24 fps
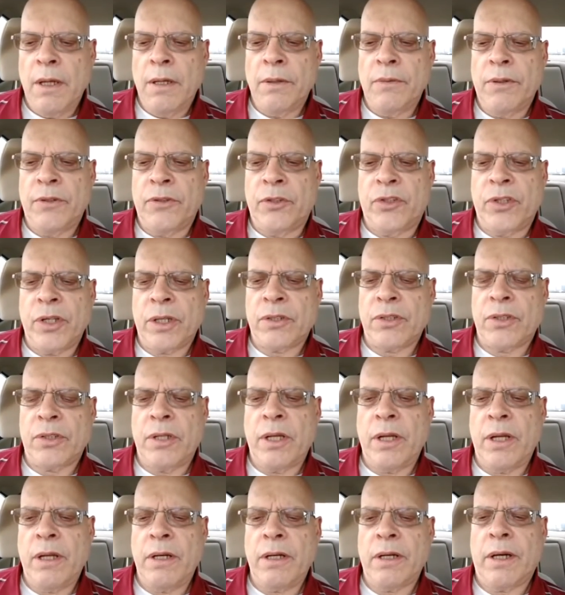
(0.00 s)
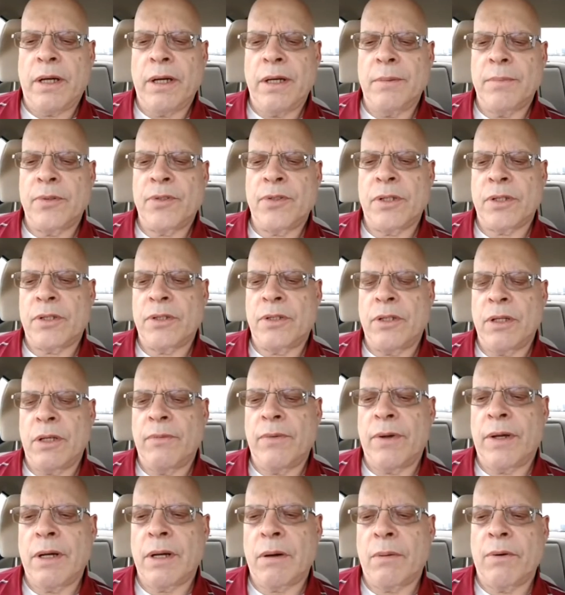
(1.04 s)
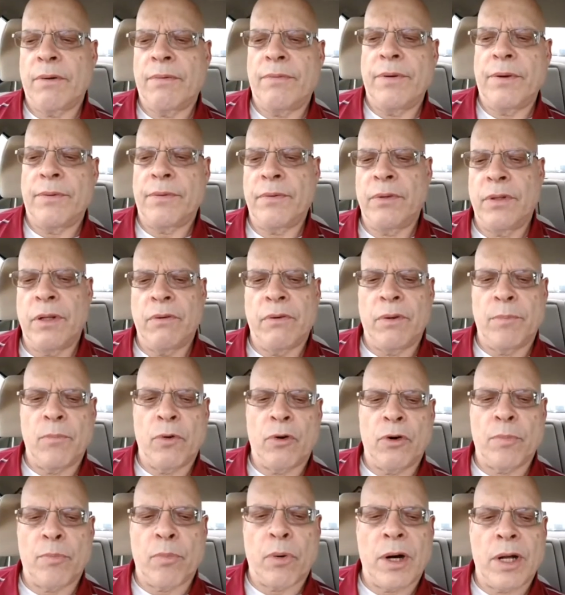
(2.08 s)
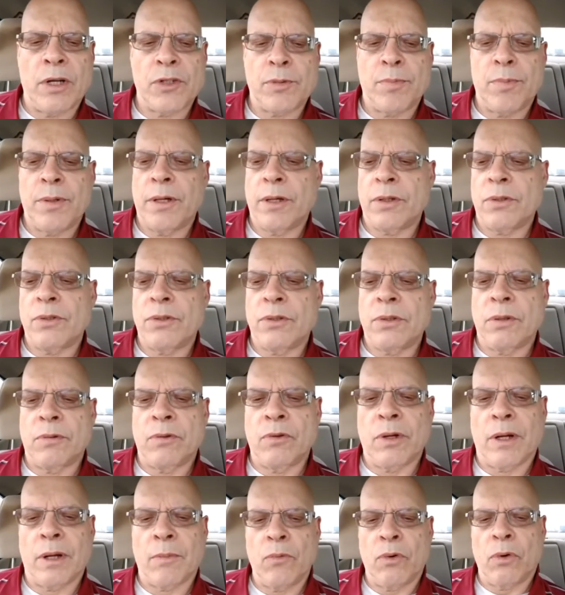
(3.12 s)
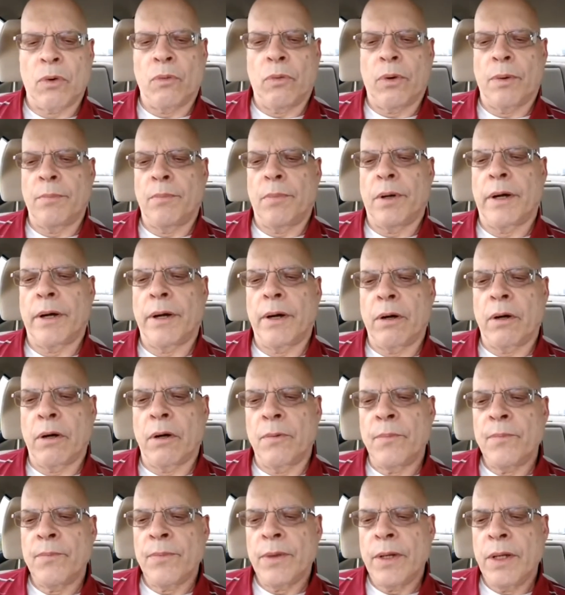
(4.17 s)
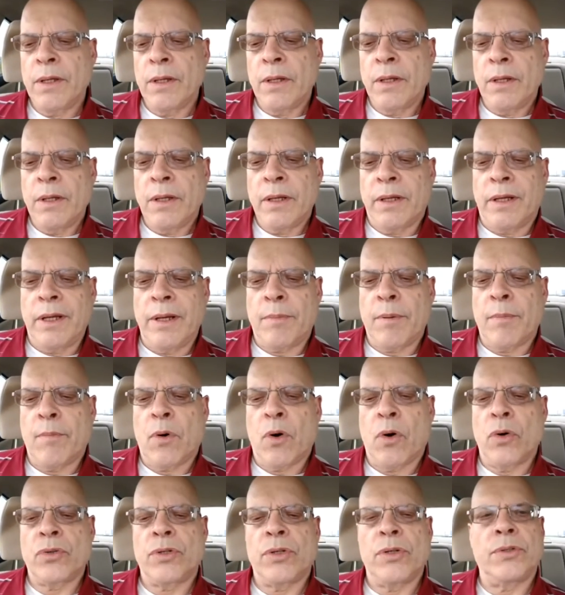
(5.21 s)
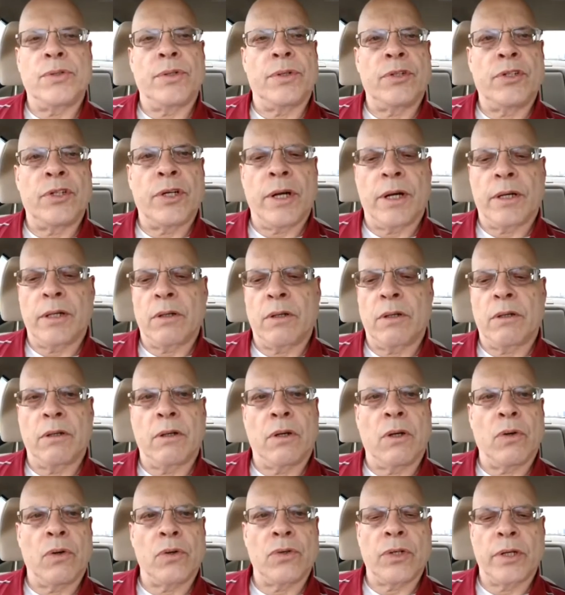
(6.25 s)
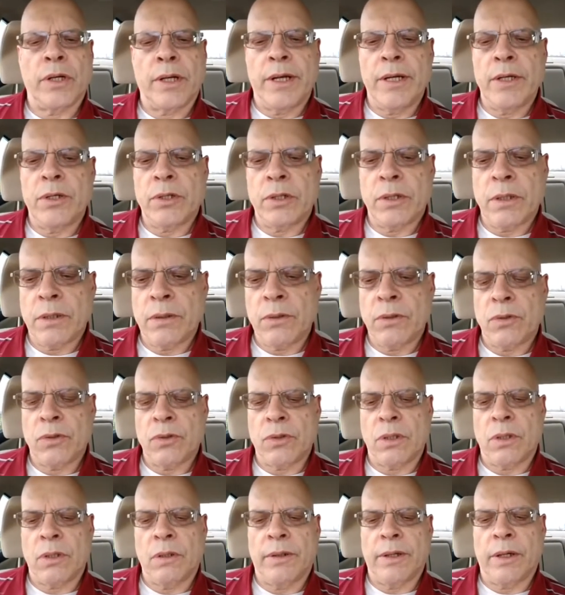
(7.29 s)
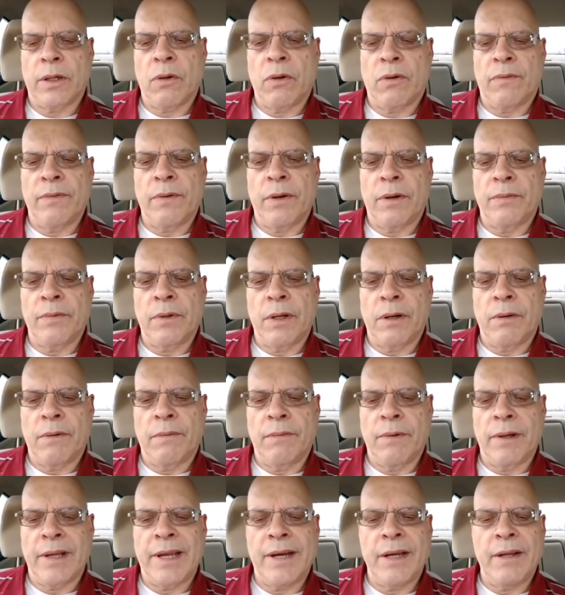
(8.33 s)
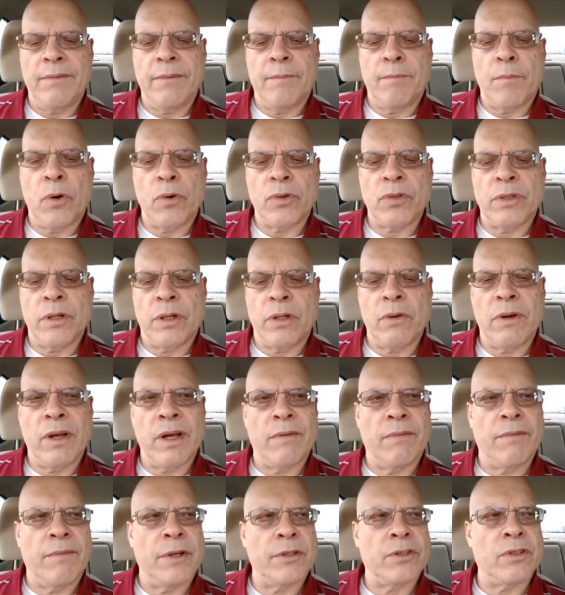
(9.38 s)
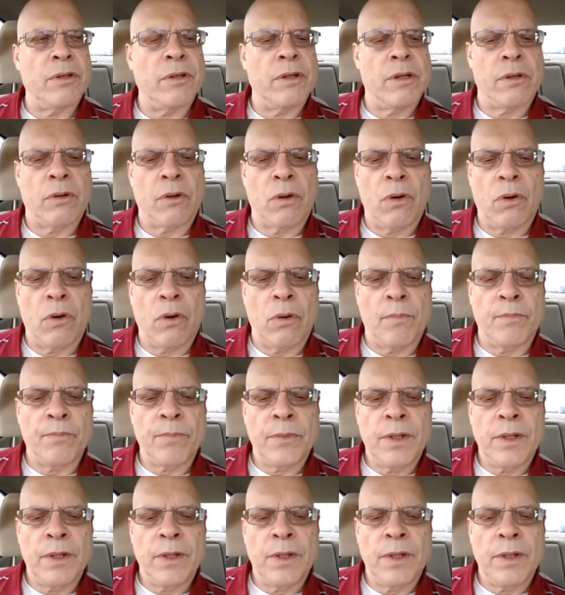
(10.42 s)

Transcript: 16, item 16, we cover 15 with more prospects to check more than one buyer. Keep emotions in check during negotiations. Let go of any emotion that you have invested in your home.